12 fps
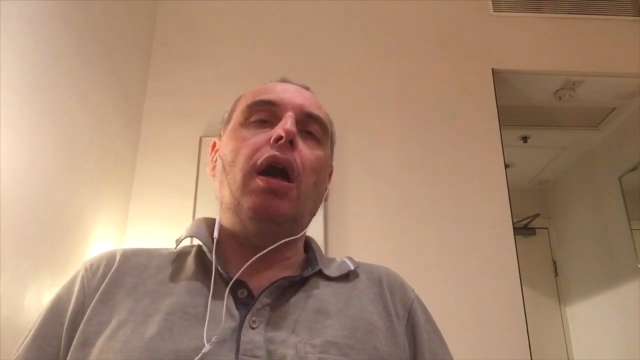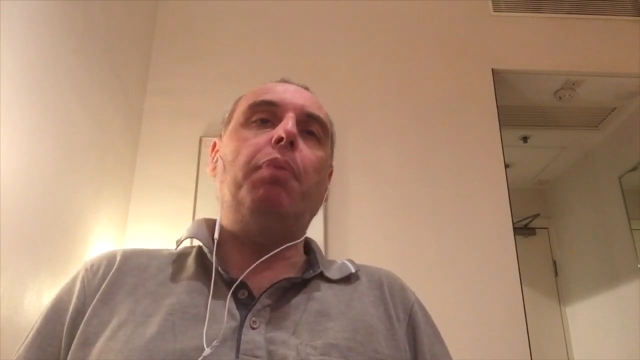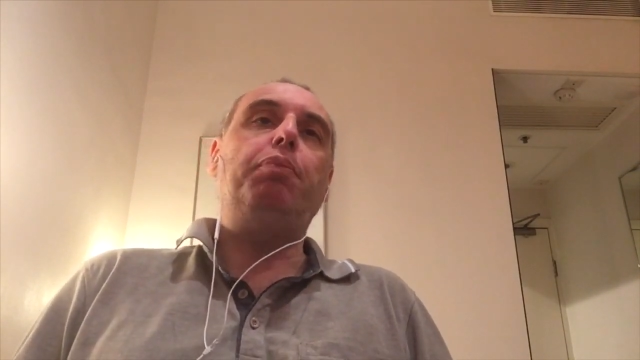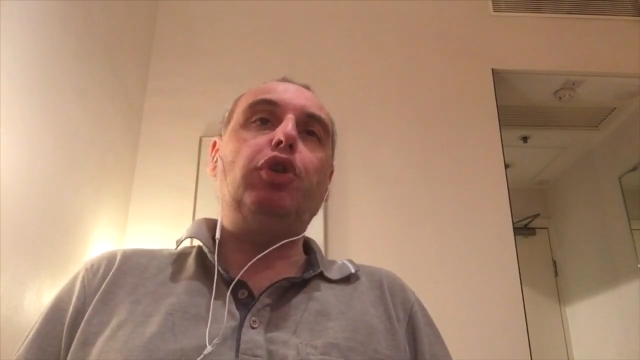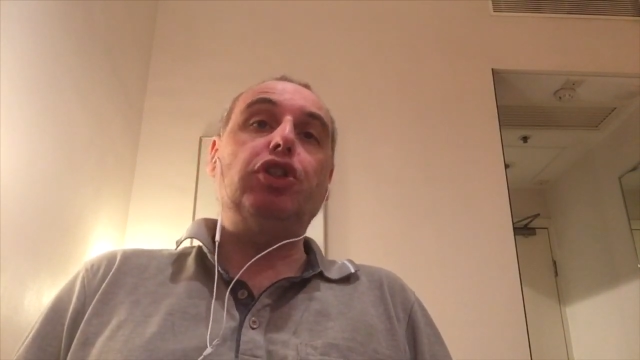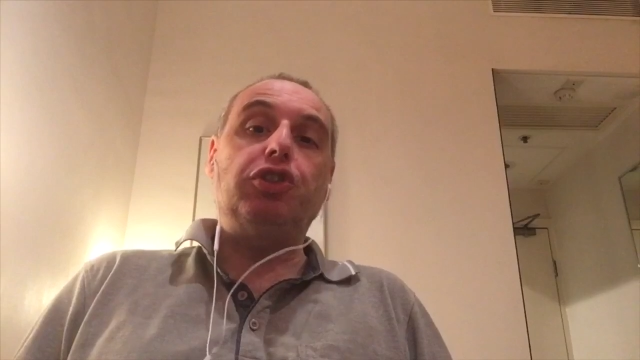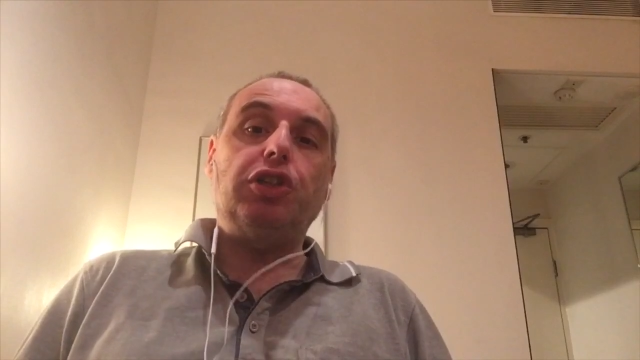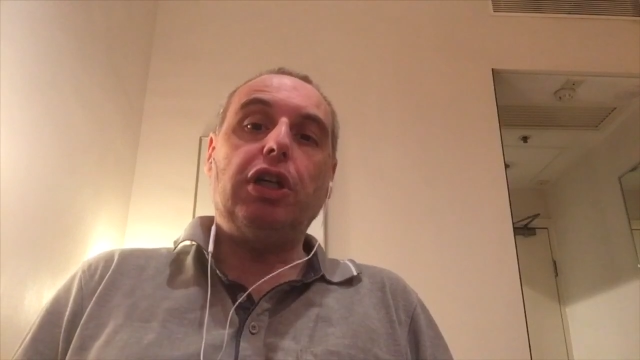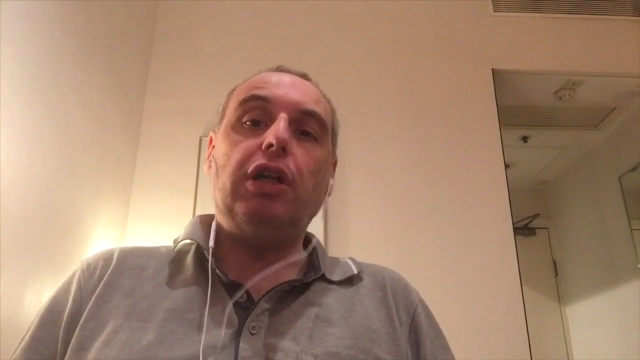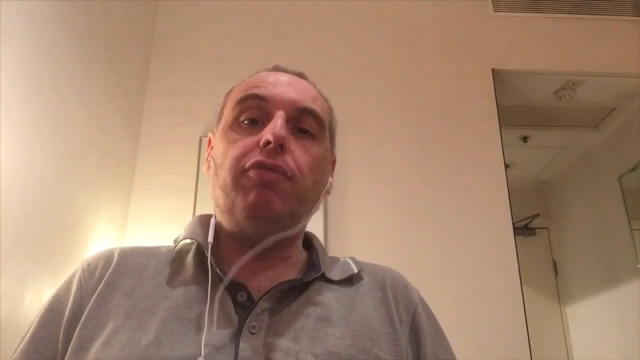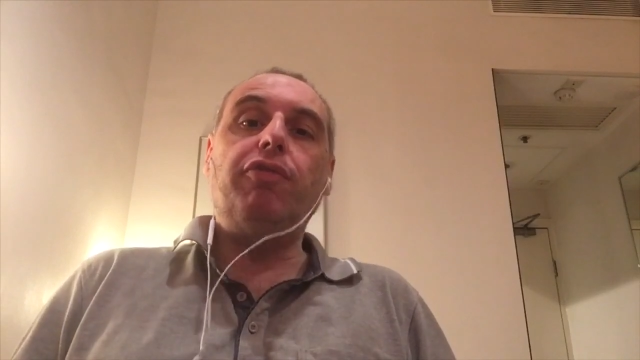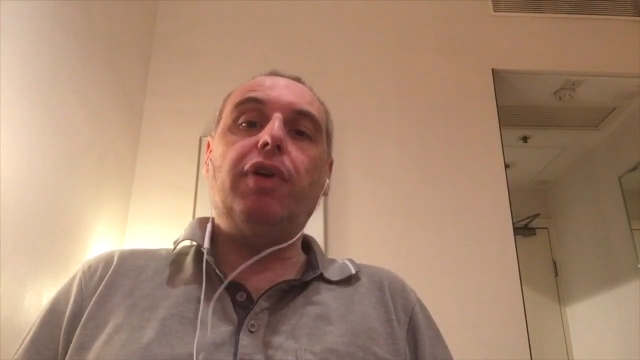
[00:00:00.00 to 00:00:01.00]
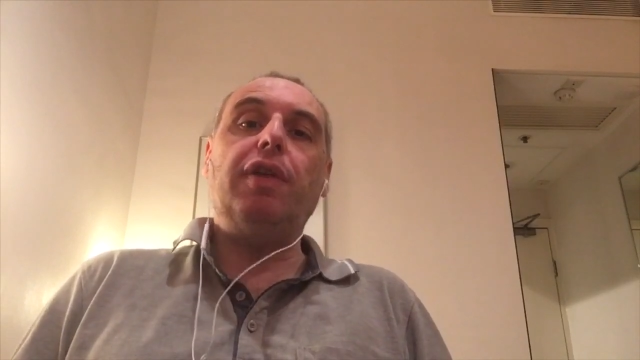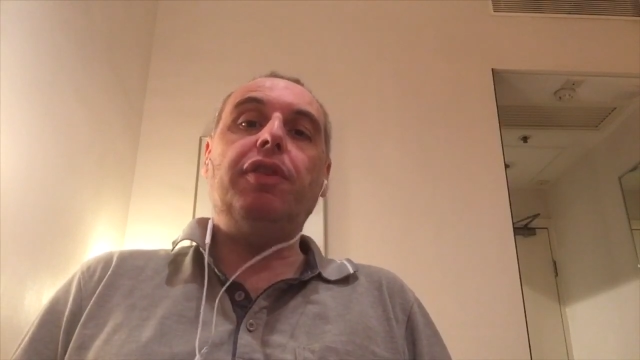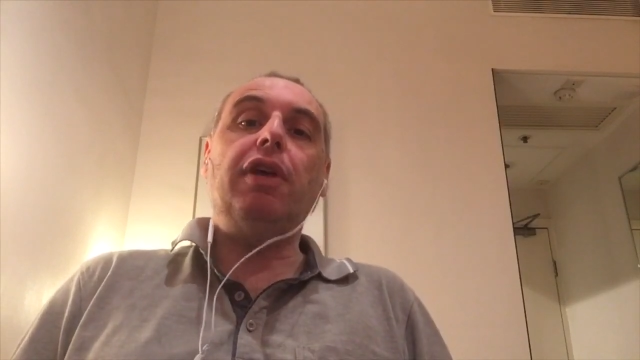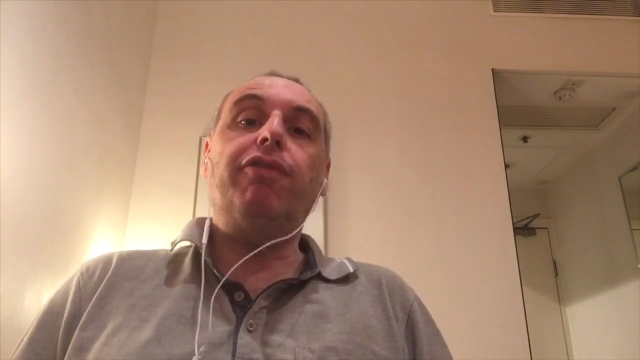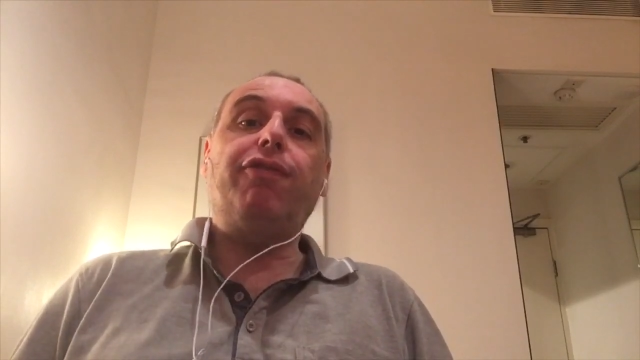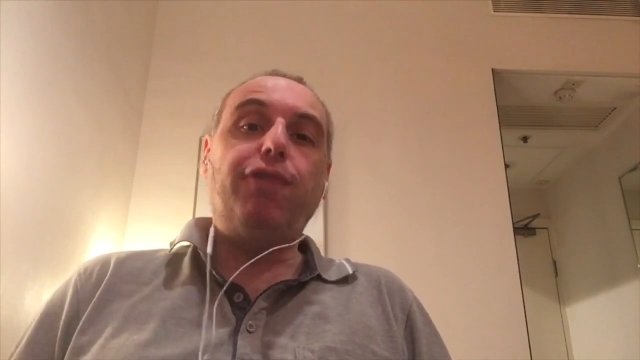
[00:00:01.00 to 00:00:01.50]
uh, preserve
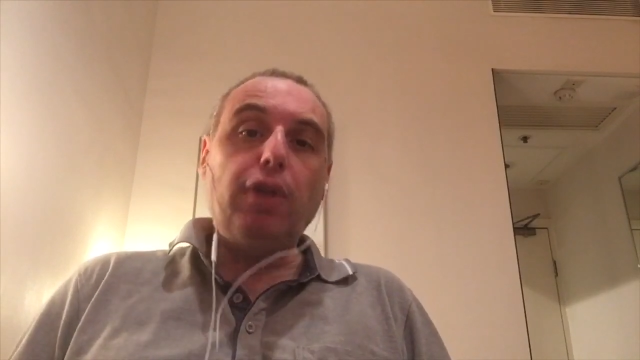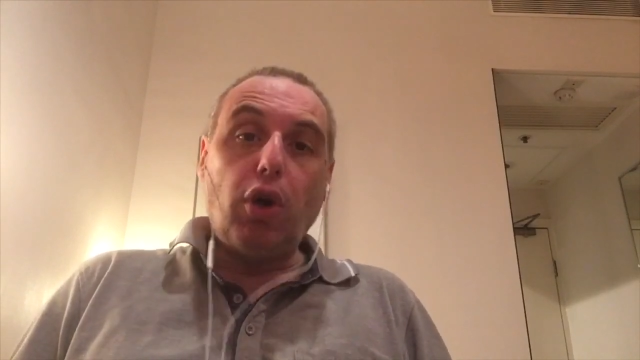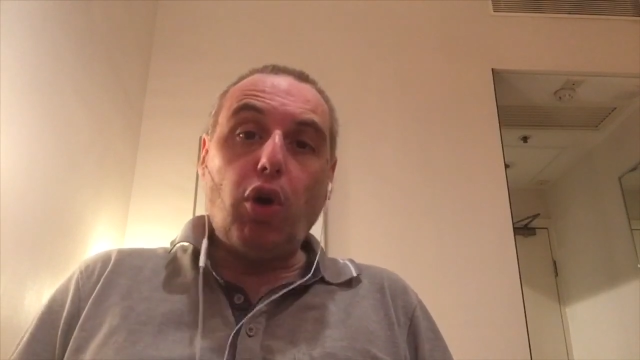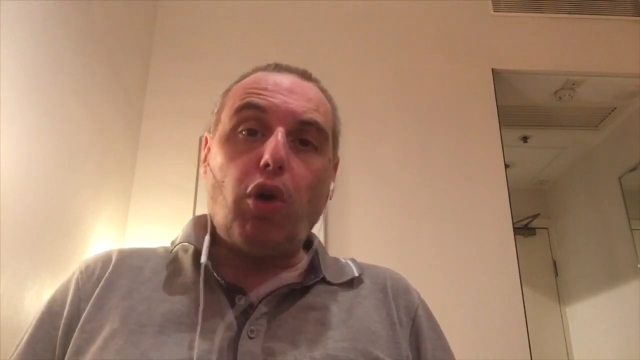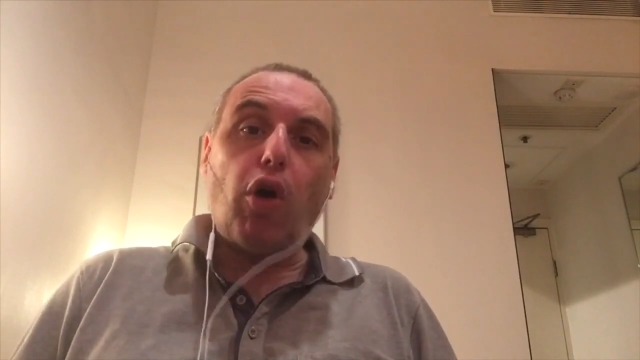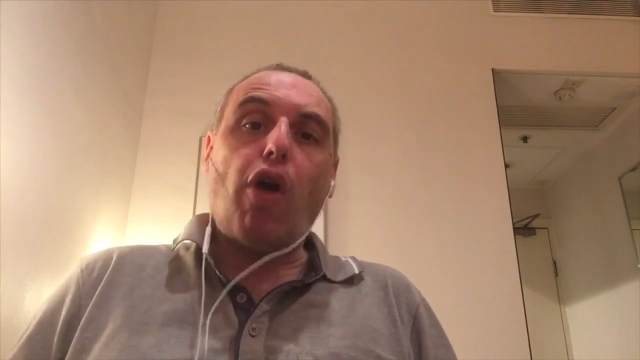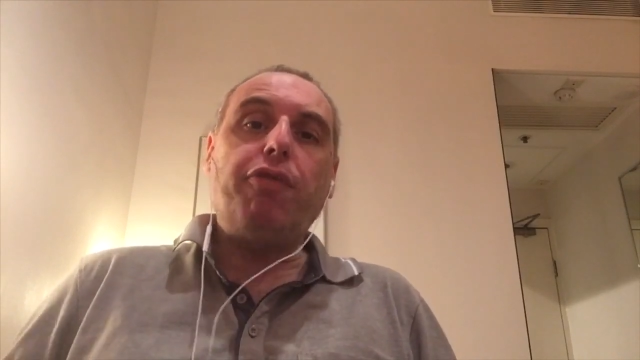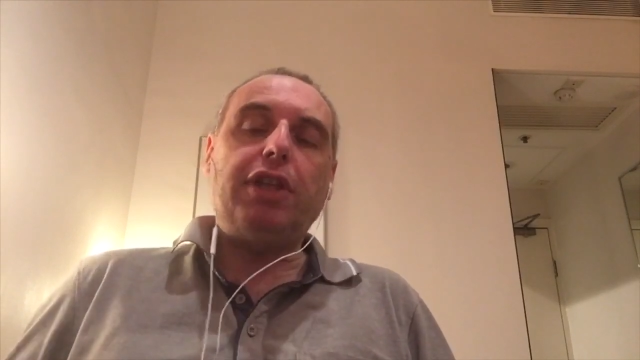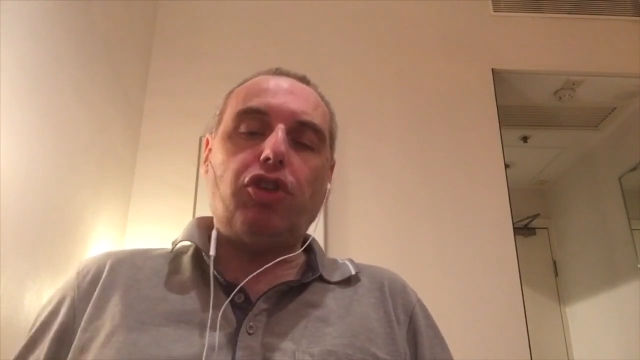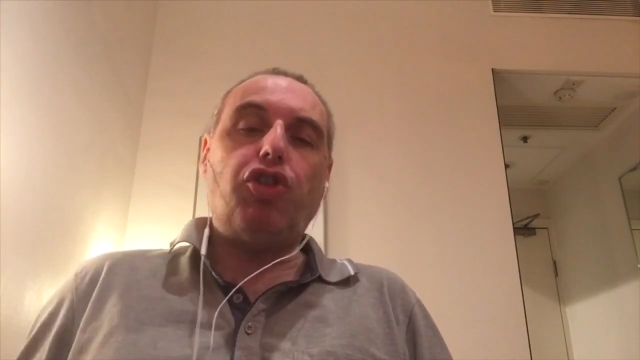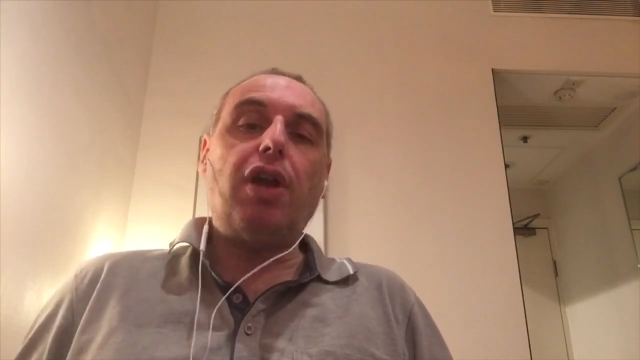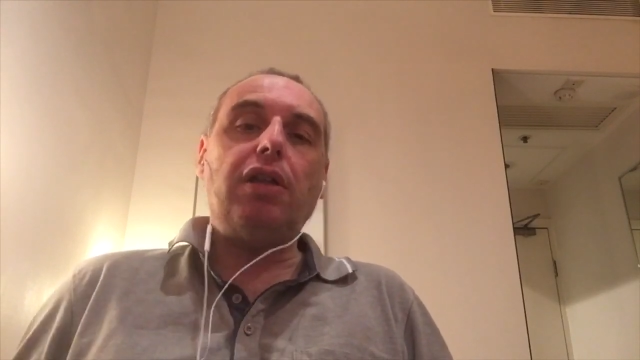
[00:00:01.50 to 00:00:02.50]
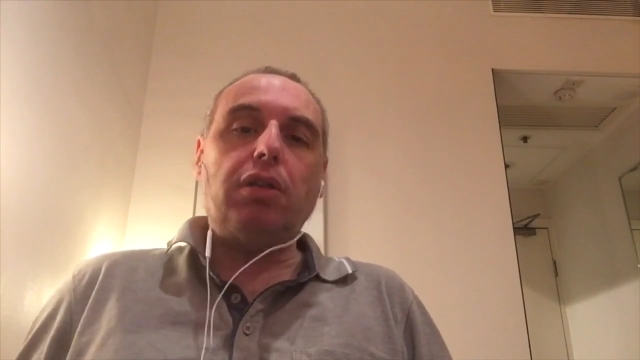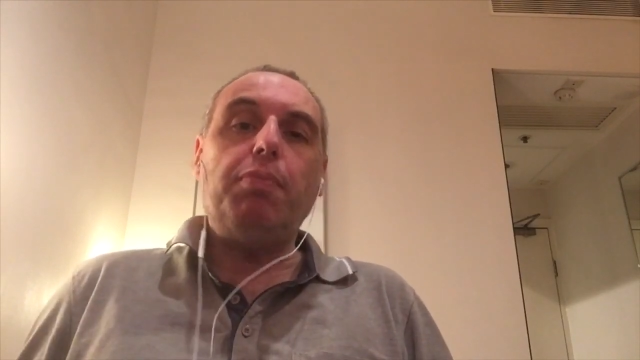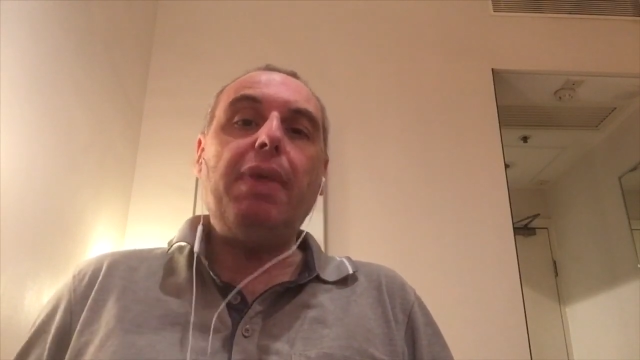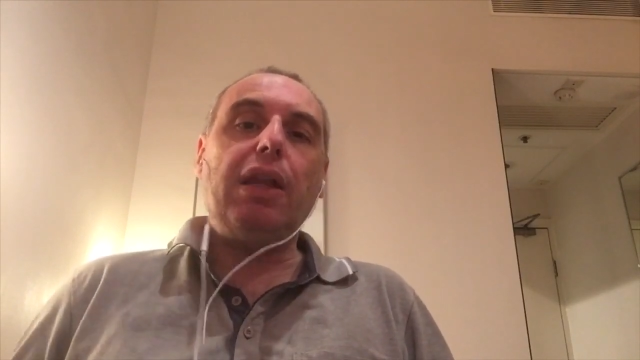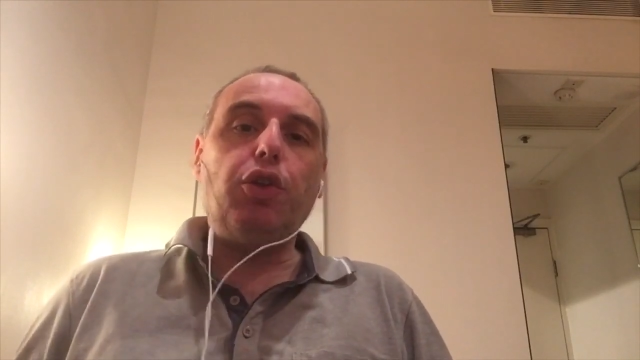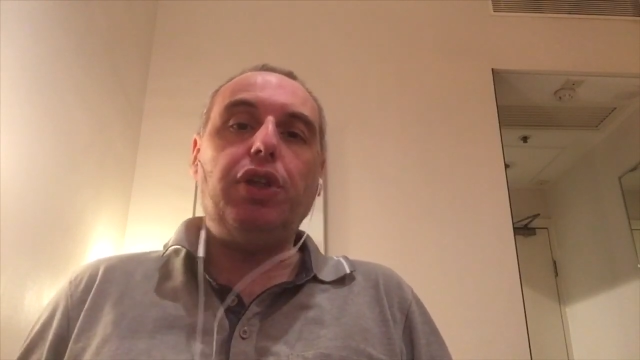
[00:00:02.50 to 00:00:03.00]
the flow of the chant
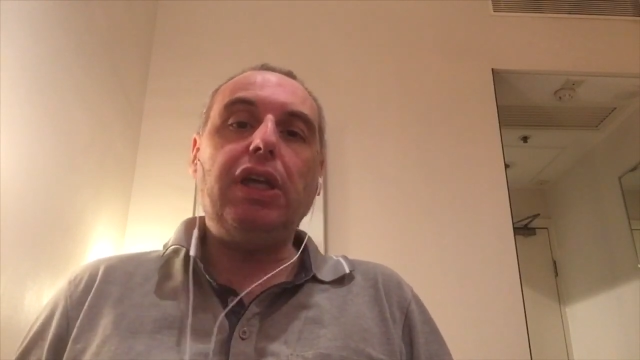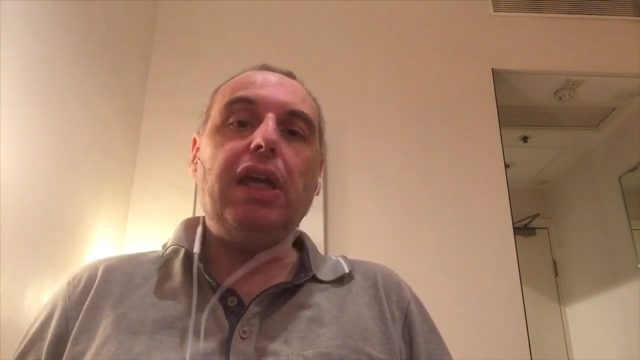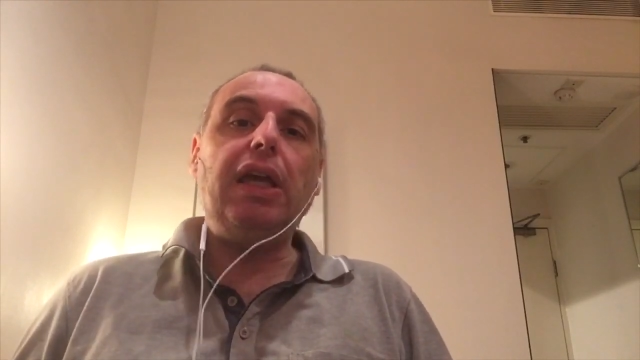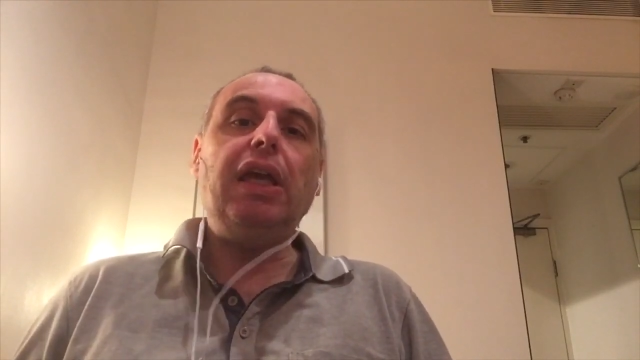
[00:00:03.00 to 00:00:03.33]
melody